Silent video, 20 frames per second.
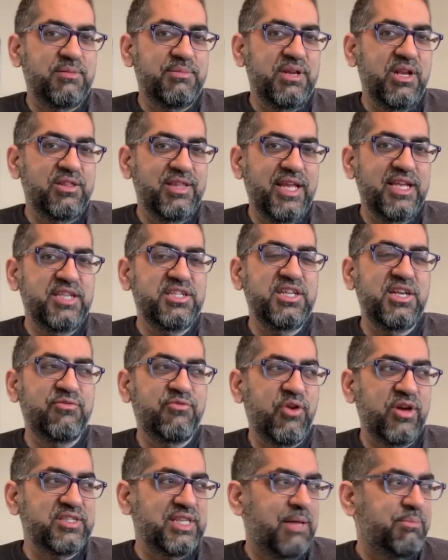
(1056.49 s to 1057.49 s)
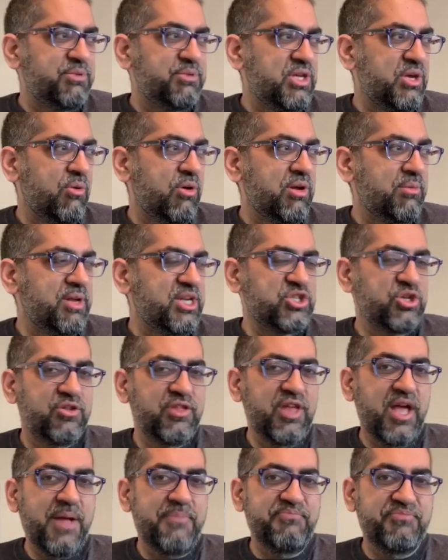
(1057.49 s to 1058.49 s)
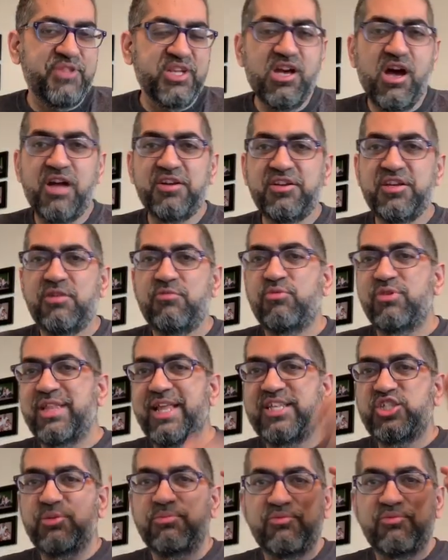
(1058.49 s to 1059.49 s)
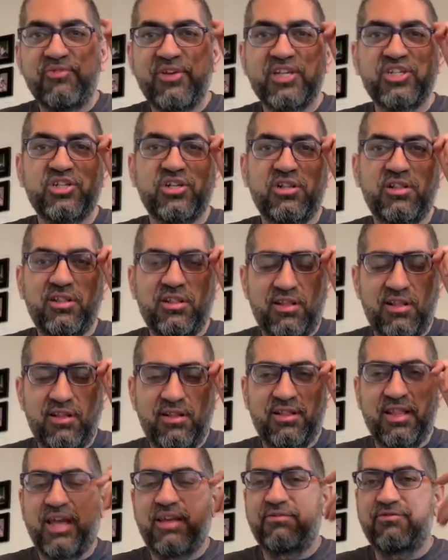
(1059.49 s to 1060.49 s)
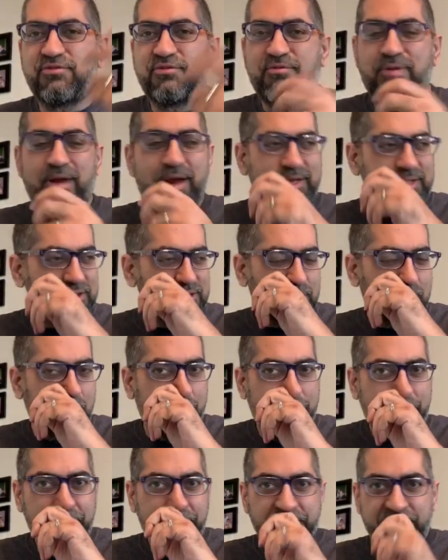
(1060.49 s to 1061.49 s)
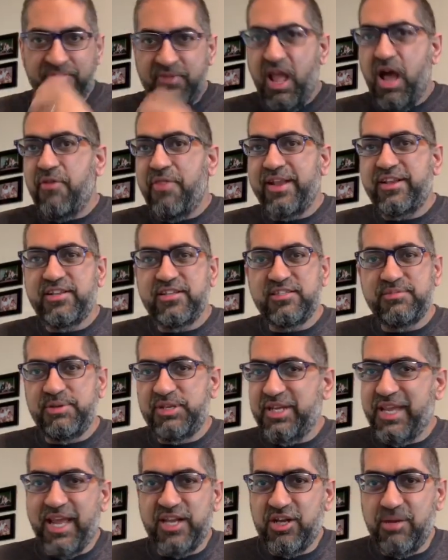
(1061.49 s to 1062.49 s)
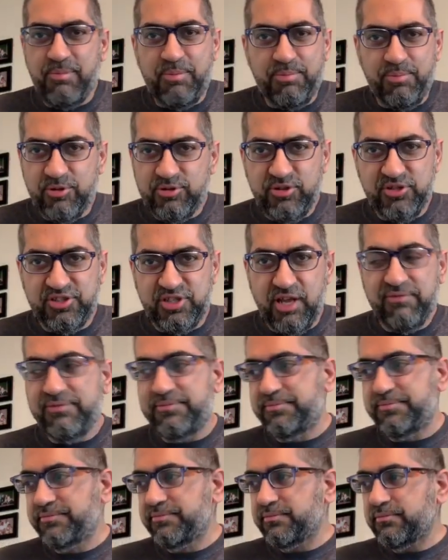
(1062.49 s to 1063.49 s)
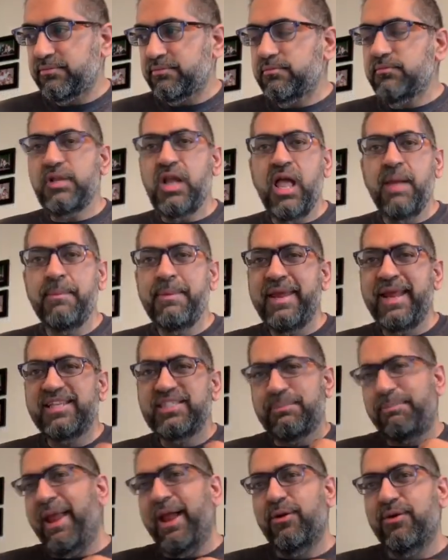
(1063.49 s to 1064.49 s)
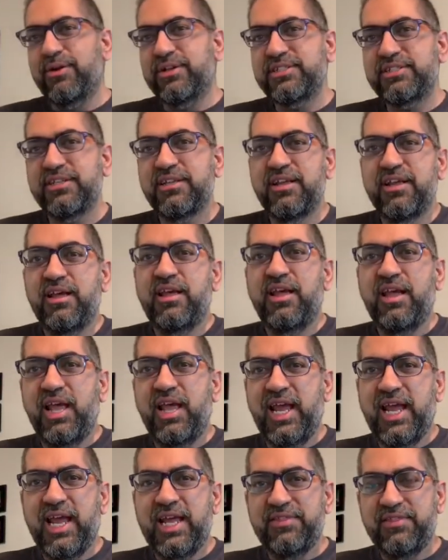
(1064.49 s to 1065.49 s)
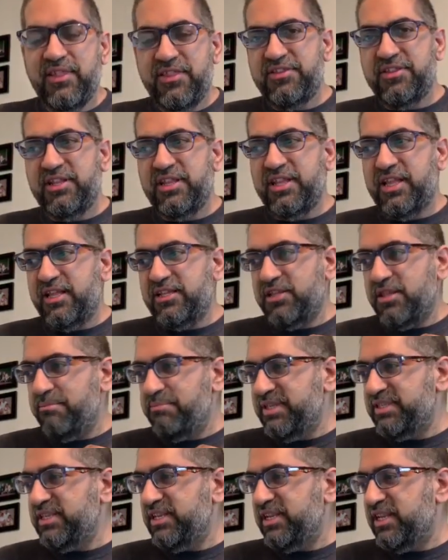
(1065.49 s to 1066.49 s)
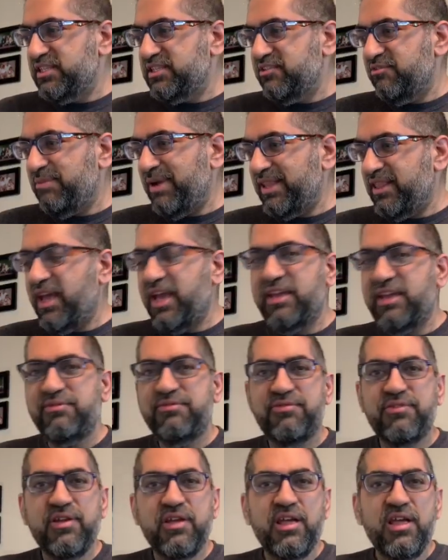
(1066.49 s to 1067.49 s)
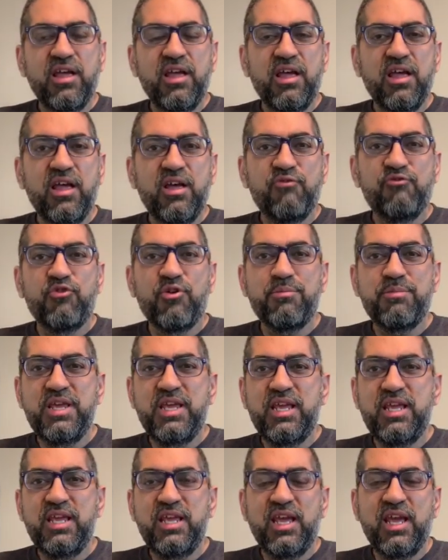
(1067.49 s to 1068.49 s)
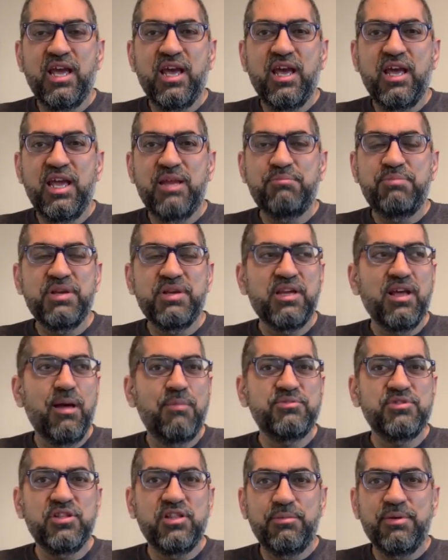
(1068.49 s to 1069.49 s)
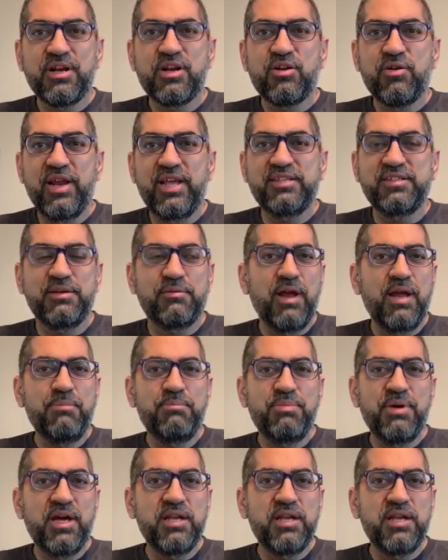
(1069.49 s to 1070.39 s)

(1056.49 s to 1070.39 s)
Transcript: I mean, on LinkedIn, for example, you want to make sure that the content relates to professional life, right? So now that doesn't mean you can't talk about personal stuff. I mean, as a parent and the busyness of my life, for me, it becomes a little bit crazy, right?